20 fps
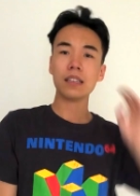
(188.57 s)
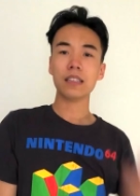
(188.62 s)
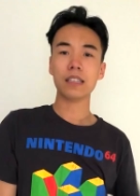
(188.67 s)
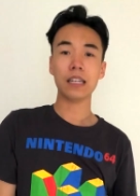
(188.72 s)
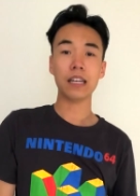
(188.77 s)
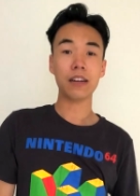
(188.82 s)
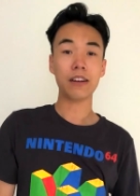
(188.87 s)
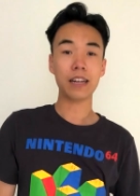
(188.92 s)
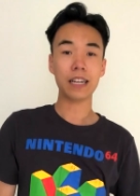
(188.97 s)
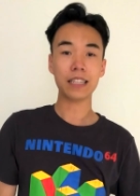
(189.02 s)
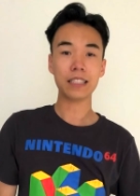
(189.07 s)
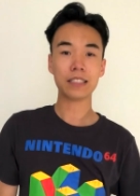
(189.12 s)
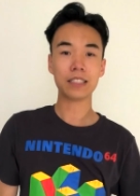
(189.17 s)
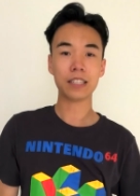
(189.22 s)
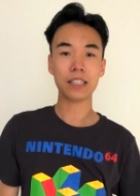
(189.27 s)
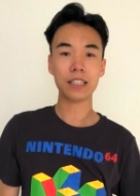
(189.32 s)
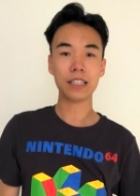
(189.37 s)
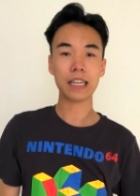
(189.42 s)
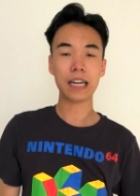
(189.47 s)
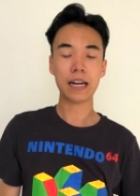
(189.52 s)
Alright,
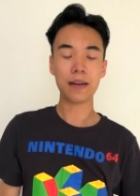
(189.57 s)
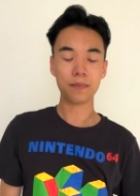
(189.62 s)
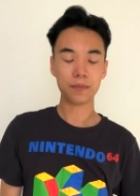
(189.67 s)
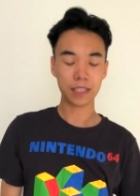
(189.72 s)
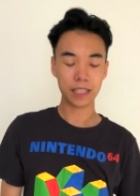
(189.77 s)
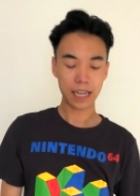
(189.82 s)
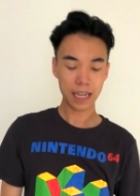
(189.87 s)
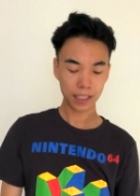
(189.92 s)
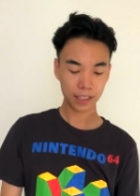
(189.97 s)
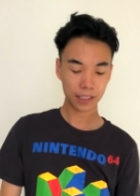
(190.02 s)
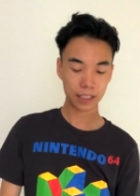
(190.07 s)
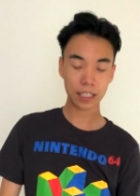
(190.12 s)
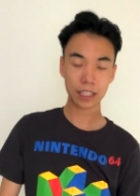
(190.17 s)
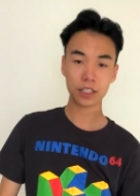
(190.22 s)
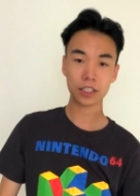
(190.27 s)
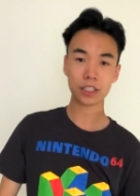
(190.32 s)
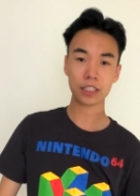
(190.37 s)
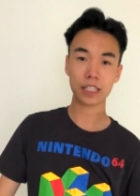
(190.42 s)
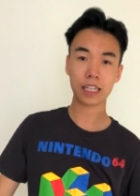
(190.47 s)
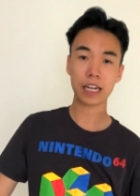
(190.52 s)
so um, the next
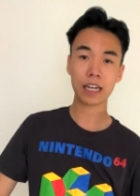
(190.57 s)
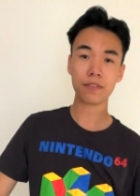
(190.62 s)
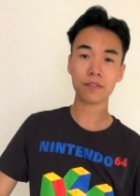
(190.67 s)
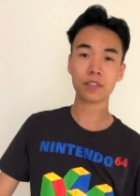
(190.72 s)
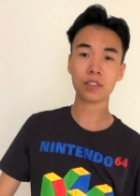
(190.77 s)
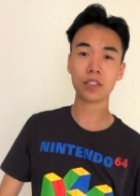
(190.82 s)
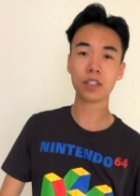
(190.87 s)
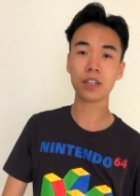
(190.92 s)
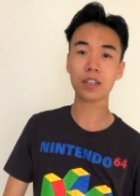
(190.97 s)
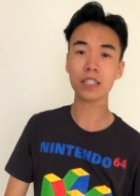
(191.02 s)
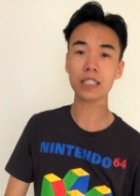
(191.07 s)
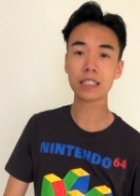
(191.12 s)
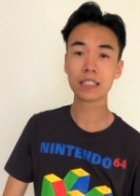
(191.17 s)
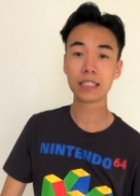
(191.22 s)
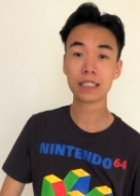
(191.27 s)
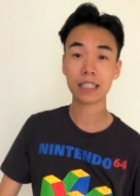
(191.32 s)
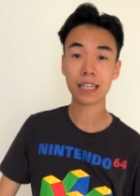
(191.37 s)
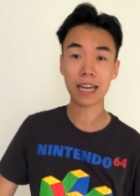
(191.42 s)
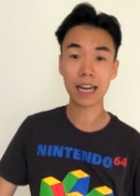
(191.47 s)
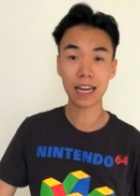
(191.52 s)
t-shirt that I've
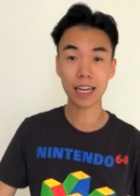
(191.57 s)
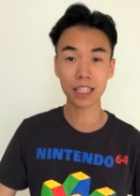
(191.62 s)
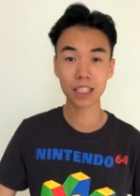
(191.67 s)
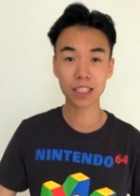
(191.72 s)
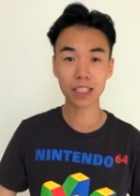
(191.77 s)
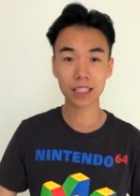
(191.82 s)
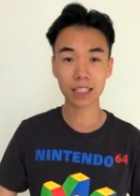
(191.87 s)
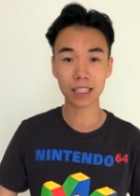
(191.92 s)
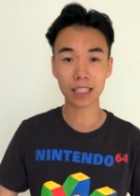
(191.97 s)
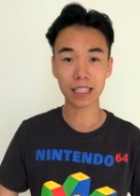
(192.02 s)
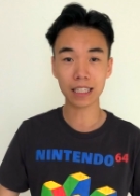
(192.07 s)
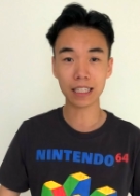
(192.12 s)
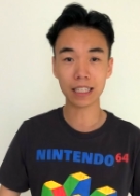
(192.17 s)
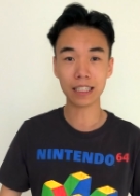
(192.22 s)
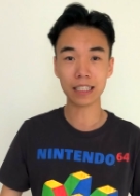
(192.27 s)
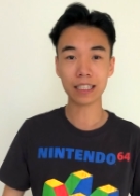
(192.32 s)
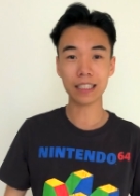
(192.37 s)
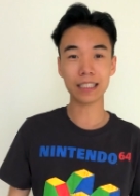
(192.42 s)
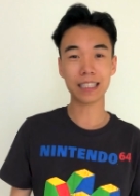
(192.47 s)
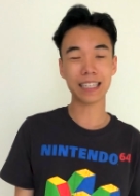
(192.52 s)
got,
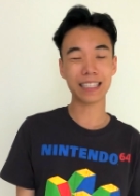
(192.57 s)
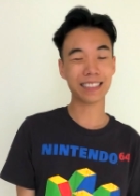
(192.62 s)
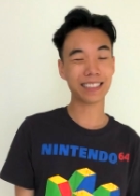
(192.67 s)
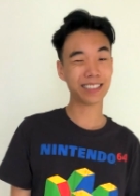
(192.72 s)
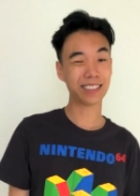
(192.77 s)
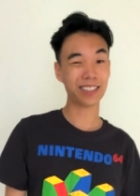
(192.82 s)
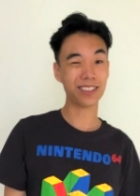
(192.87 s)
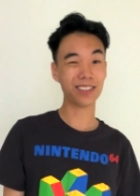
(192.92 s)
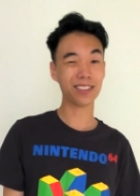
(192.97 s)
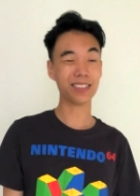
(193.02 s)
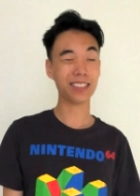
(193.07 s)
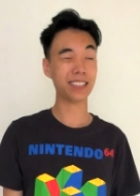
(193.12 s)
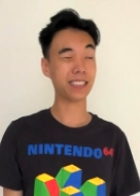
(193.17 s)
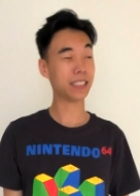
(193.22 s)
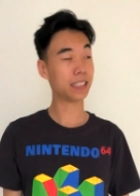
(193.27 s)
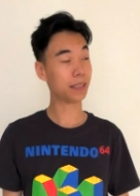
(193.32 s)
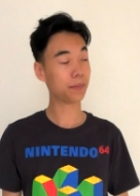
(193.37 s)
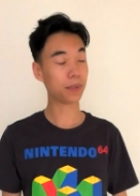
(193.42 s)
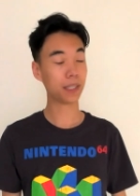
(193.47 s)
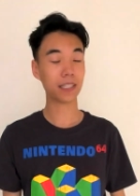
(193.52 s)
actually, they sold a
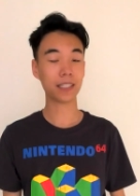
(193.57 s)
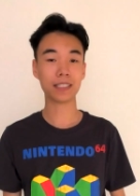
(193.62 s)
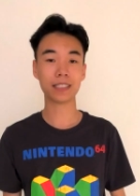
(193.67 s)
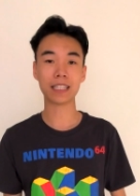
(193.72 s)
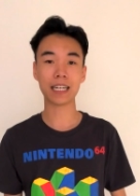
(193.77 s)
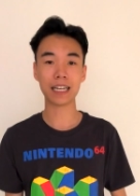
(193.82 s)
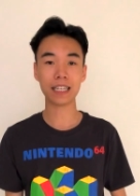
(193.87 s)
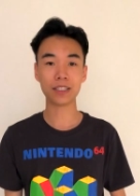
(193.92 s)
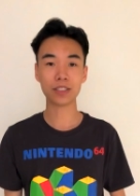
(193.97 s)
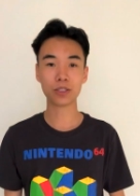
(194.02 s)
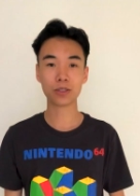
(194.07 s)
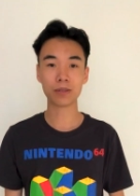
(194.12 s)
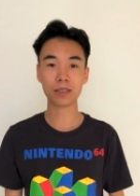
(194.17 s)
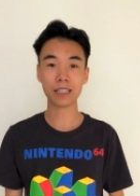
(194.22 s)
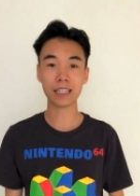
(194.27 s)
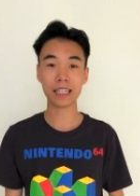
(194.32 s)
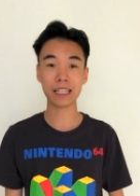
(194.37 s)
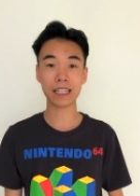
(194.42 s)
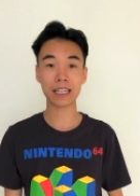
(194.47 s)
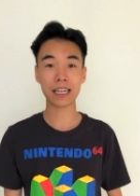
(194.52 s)
similar design to
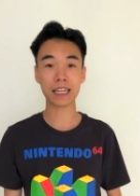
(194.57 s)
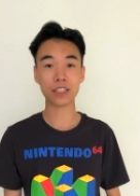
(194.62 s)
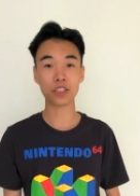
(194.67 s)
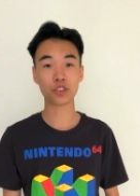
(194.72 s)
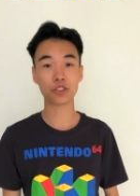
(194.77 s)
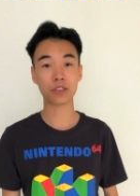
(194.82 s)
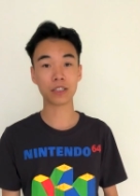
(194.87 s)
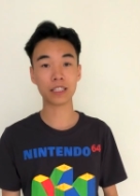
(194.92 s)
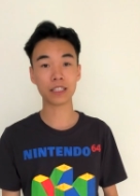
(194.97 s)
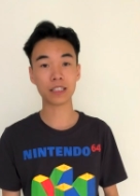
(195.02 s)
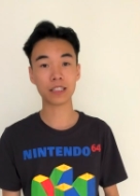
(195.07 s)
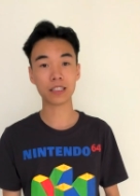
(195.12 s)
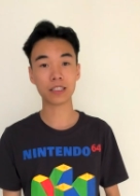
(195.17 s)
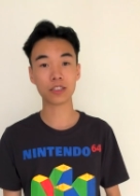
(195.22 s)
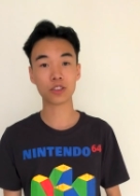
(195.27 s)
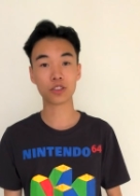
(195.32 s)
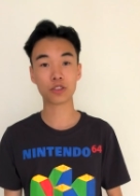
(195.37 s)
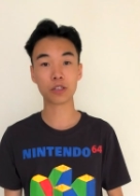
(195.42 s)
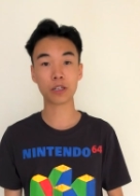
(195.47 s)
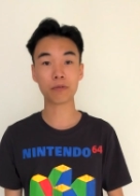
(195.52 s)
it in a street
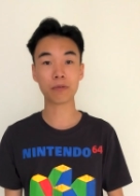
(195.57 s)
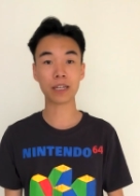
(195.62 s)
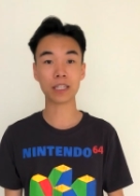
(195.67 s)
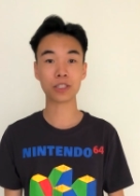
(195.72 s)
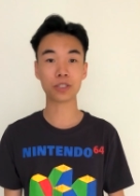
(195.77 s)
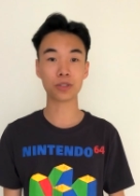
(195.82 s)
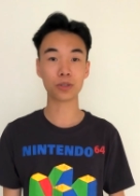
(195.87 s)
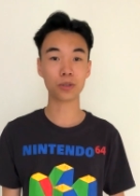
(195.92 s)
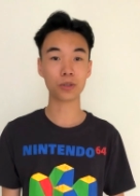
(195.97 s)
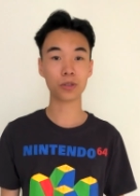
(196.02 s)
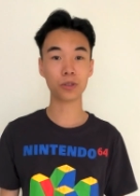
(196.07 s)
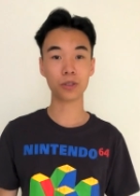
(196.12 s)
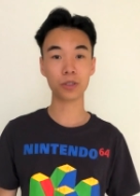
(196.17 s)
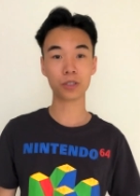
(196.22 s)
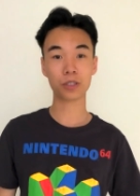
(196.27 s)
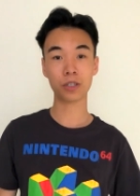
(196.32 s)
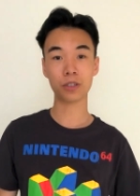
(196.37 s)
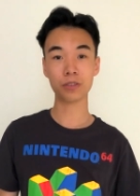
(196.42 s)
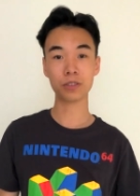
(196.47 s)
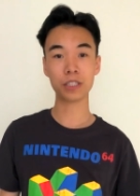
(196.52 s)
streetwear store
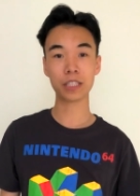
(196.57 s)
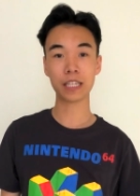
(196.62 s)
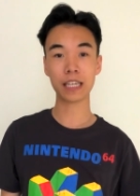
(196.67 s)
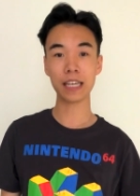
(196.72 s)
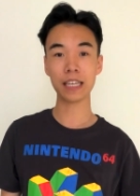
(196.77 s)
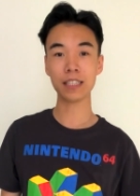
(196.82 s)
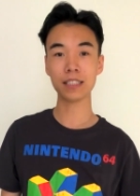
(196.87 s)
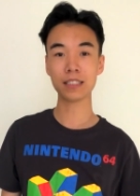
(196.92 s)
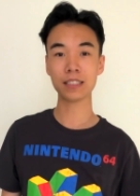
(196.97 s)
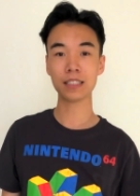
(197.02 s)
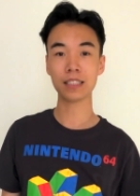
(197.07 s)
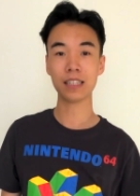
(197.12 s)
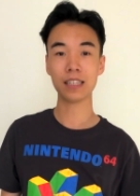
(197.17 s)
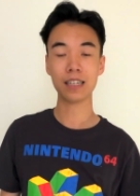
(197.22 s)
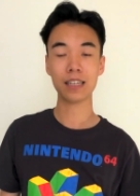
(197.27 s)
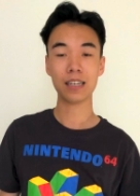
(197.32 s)
called Culture Kings.